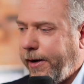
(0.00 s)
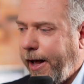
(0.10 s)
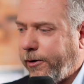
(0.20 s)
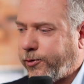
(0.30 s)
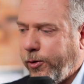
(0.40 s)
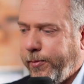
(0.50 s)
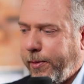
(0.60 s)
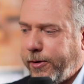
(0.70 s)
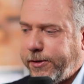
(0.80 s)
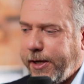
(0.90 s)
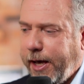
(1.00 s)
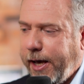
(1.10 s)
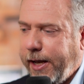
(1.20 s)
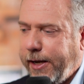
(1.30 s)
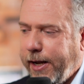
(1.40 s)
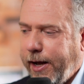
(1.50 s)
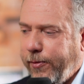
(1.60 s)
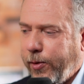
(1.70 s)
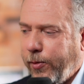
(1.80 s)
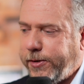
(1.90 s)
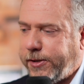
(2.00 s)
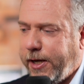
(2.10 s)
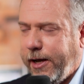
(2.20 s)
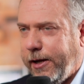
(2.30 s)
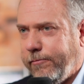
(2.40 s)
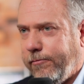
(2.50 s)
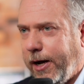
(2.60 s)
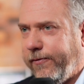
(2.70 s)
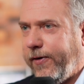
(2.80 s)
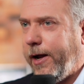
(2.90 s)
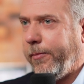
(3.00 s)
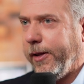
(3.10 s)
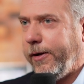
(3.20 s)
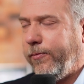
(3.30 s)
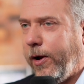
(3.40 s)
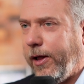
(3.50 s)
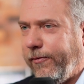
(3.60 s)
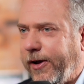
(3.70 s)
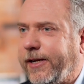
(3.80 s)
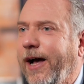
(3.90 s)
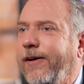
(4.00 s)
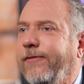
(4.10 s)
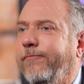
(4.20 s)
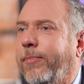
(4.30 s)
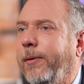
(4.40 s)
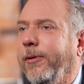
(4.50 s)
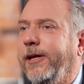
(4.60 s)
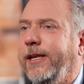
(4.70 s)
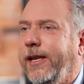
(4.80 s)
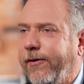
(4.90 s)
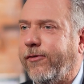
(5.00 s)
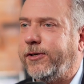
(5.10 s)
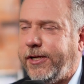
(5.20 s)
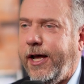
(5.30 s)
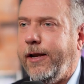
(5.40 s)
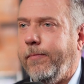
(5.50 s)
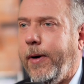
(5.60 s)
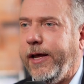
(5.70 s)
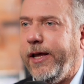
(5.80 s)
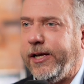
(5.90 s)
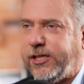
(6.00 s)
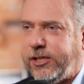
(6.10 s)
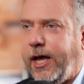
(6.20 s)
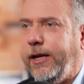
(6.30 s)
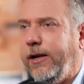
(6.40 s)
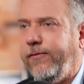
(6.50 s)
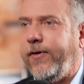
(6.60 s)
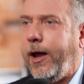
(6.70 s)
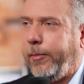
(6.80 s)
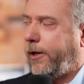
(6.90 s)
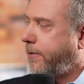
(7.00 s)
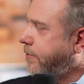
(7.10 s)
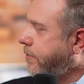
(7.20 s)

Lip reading: household members, and I would always say my family. In fact, I have probably never said my extended family.